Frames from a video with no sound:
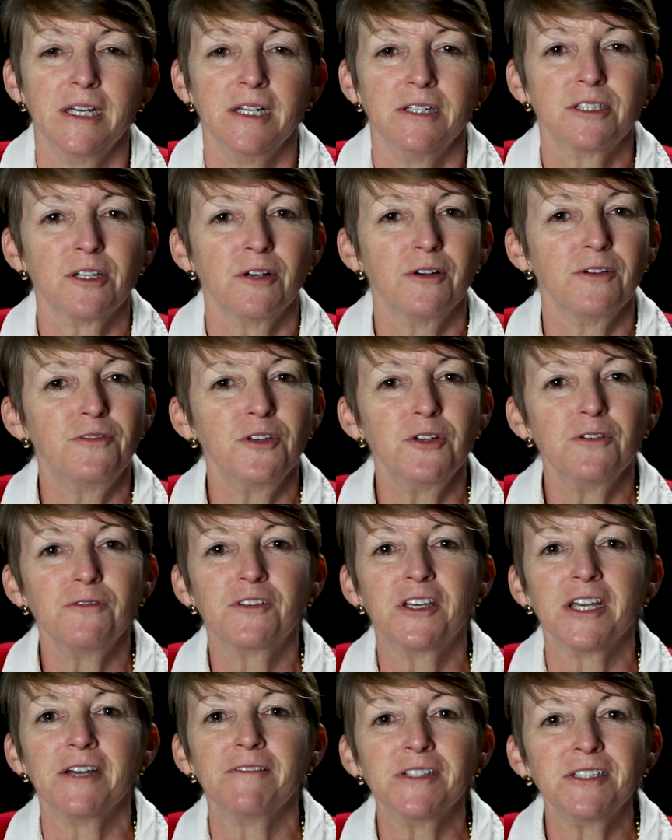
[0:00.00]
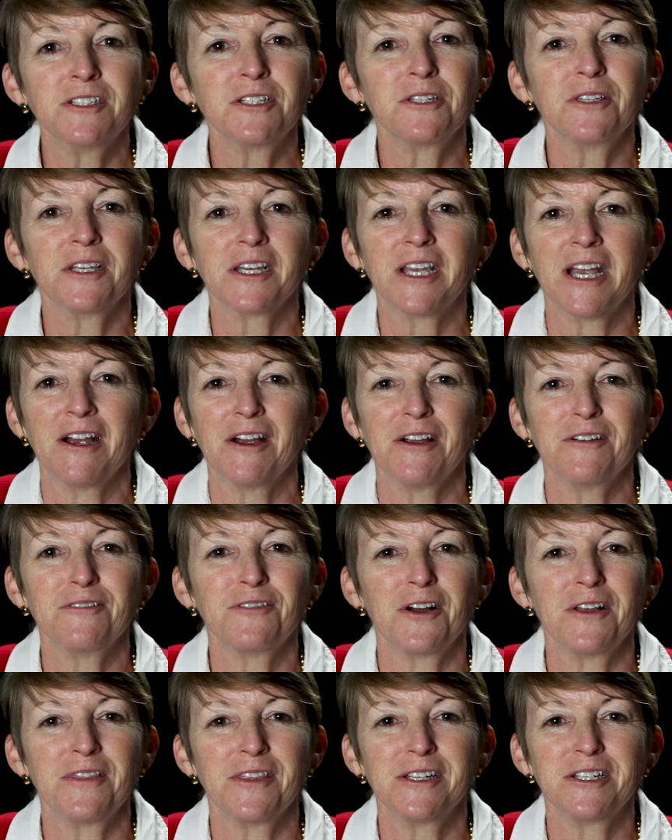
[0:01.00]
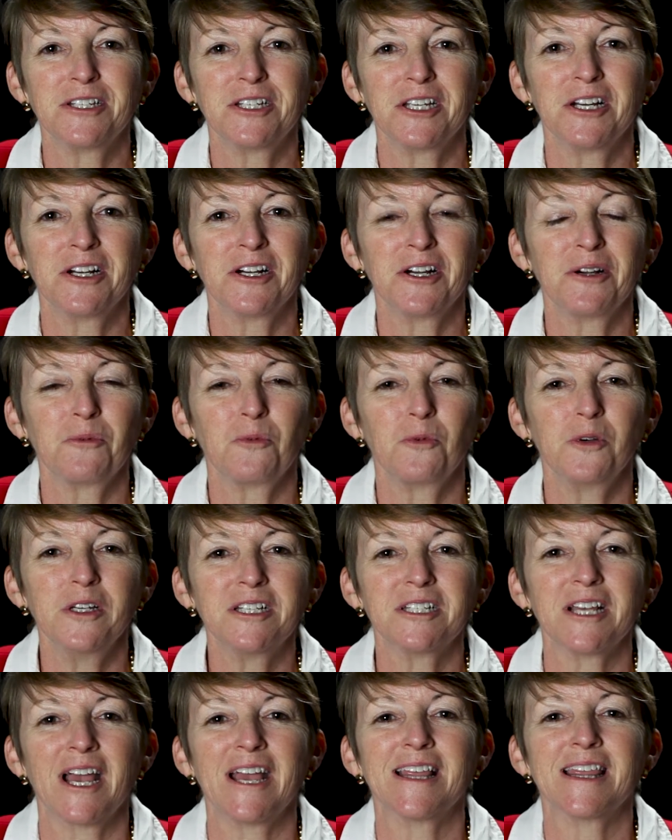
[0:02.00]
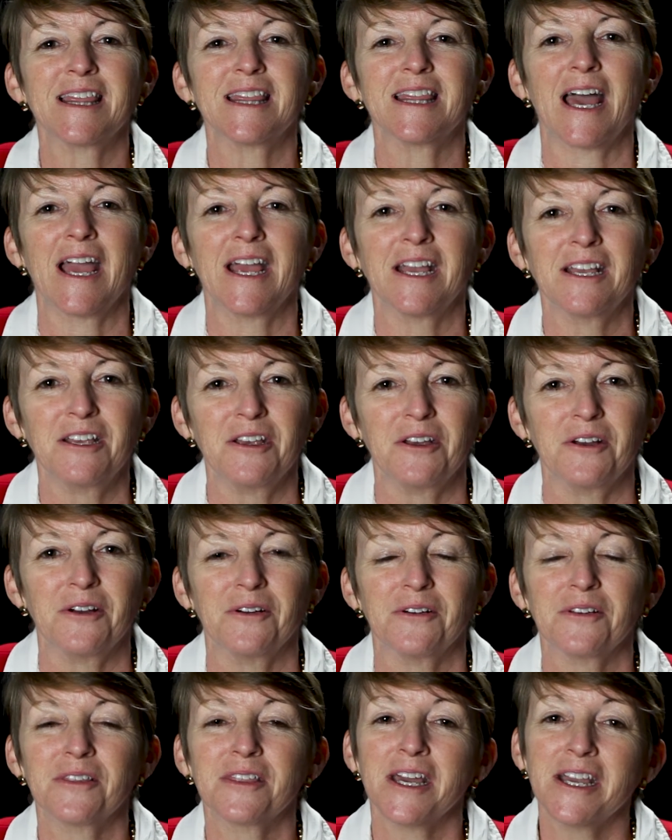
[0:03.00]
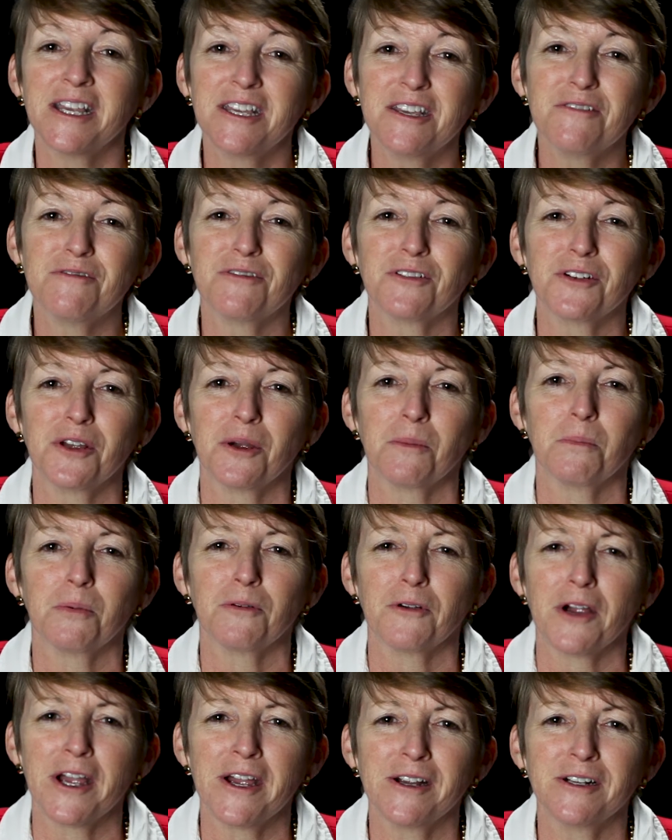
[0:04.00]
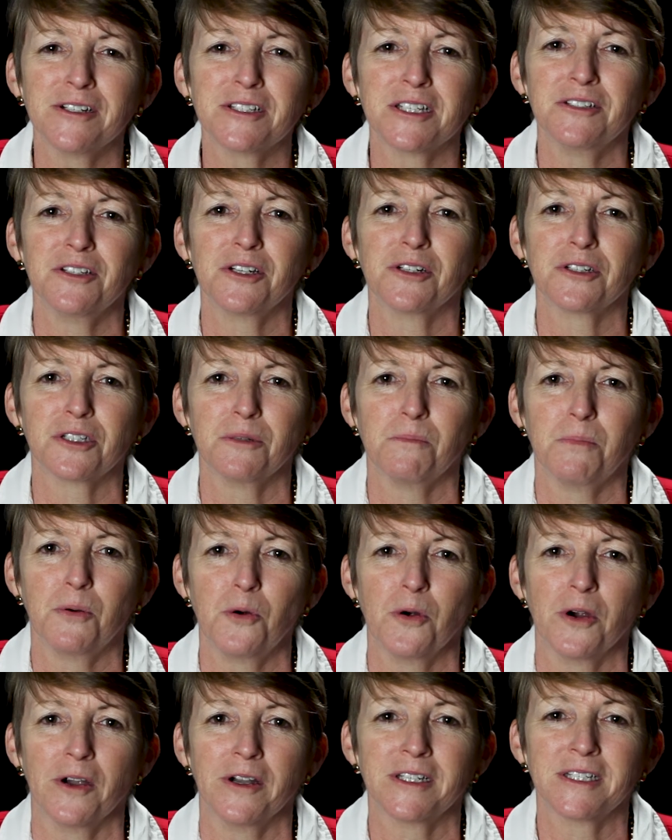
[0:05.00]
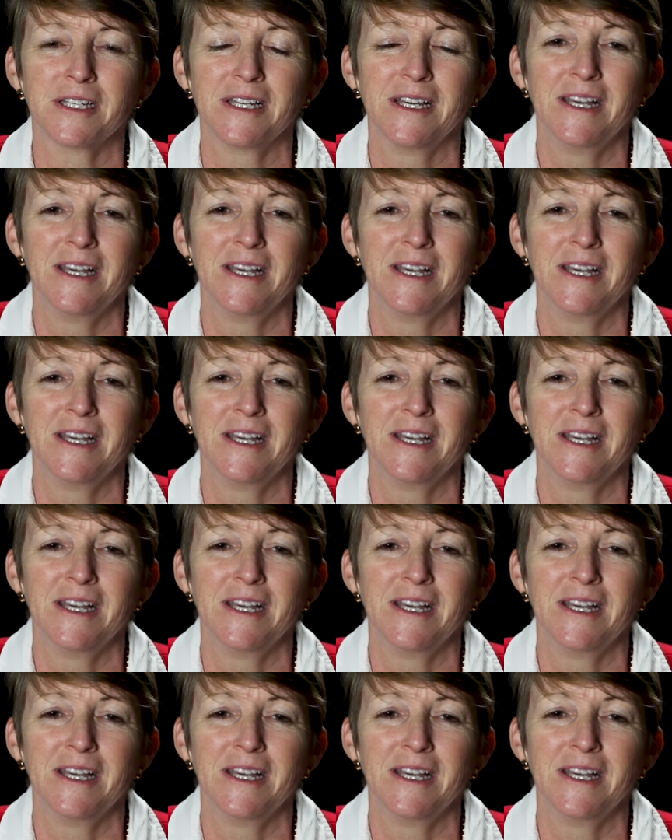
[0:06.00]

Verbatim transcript: So if you've given to the Cairn Fund this year, we say thank you. Thank you for your prayers and your support.